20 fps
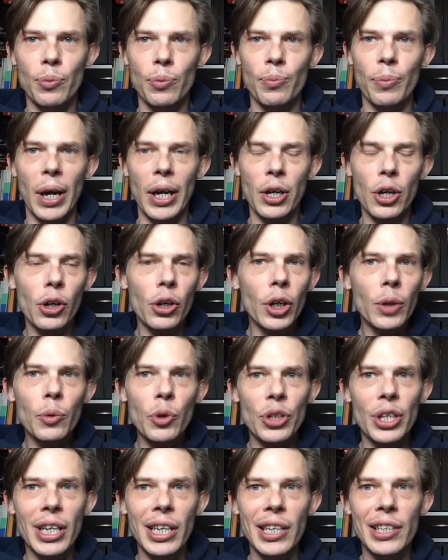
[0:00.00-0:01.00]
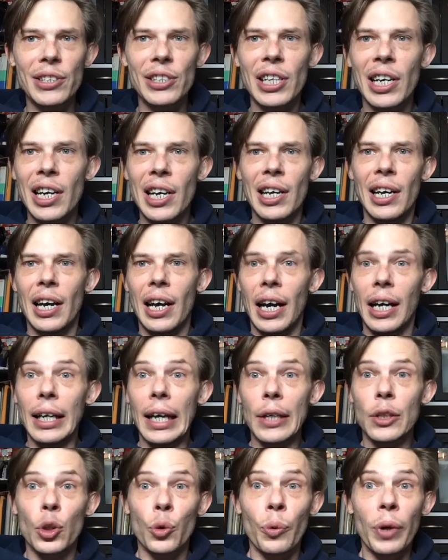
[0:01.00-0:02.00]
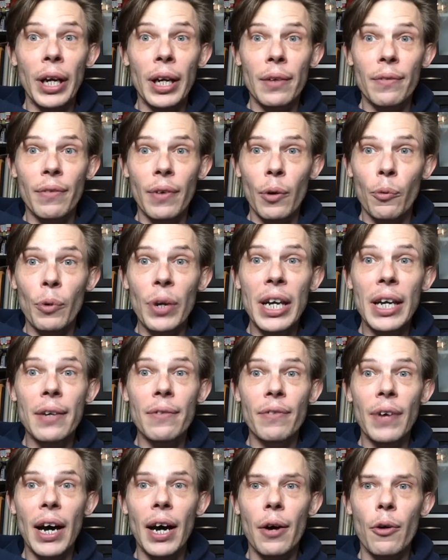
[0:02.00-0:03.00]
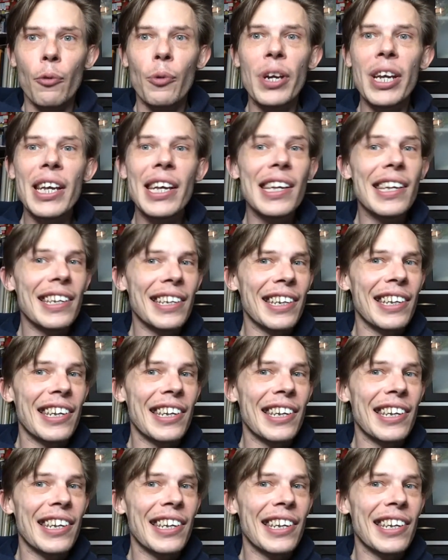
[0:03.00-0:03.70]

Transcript: My current routines, I like to reevaluate